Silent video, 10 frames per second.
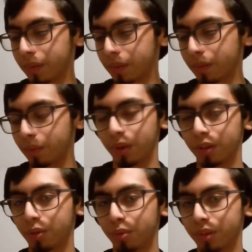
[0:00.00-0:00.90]
Well, I
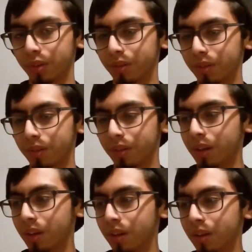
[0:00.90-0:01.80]
don't want to
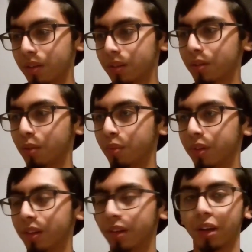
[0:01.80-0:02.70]

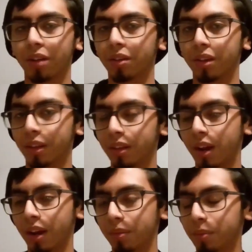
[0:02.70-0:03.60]
completely alienate
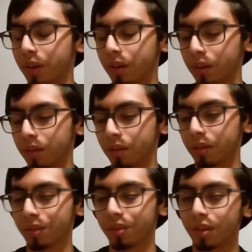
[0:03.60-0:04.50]
that
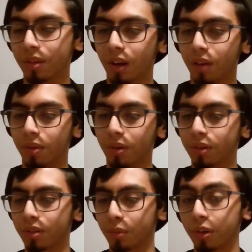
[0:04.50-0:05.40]
because I've heard
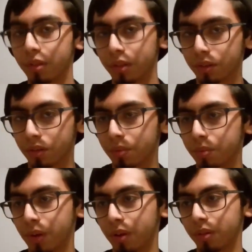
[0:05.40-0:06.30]
some good things
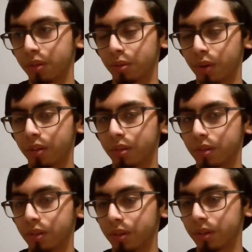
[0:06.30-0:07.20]
about the Horizon
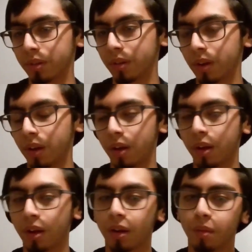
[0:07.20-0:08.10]
series.
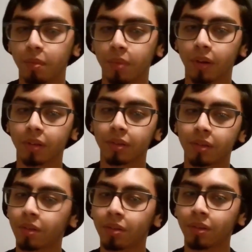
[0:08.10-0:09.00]
But
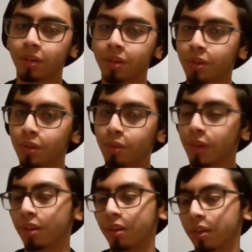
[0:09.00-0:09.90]
still, there's so
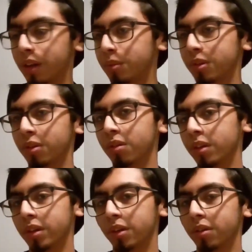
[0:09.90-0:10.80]
many good games that are
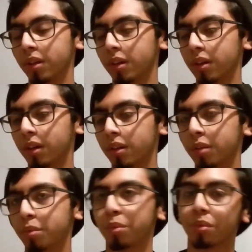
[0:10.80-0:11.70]
linear that I
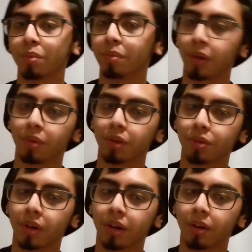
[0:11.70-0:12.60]
think people might want to
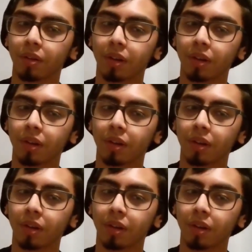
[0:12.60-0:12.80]
try out.